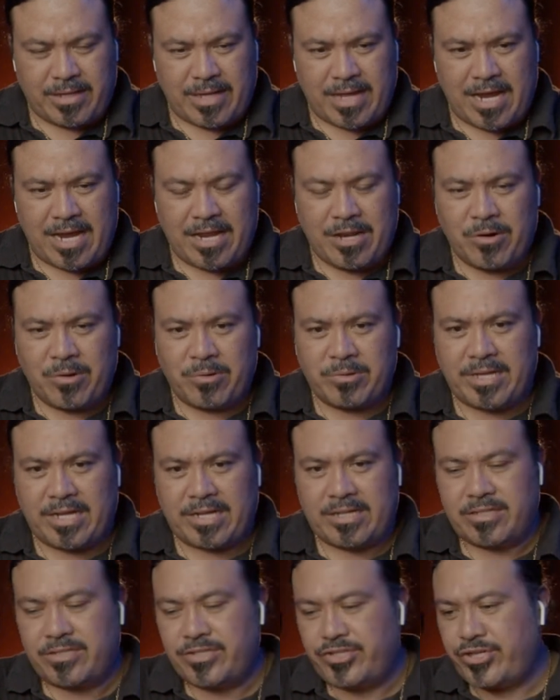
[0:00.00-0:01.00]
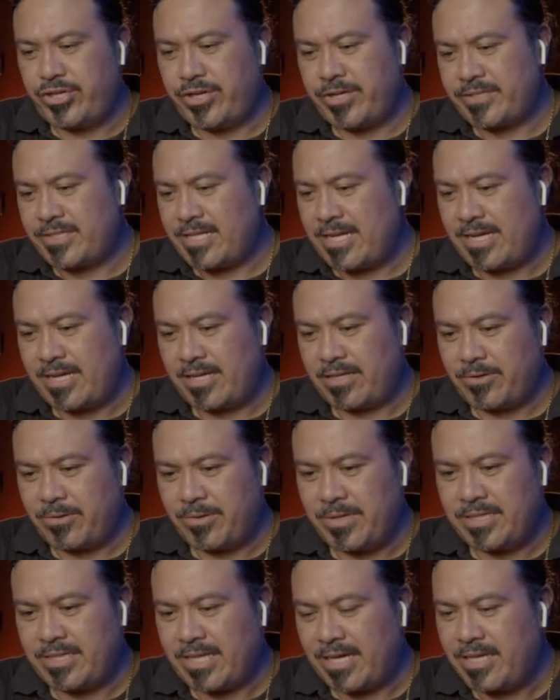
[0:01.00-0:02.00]
know that just like
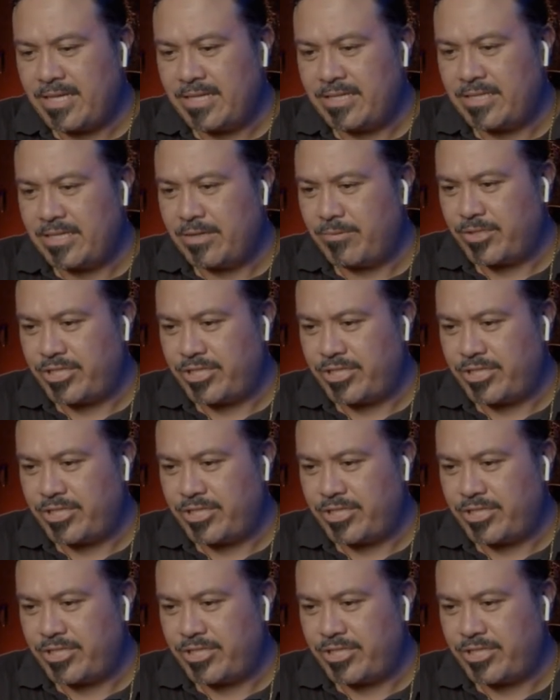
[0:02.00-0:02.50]
Ori Tahiti, which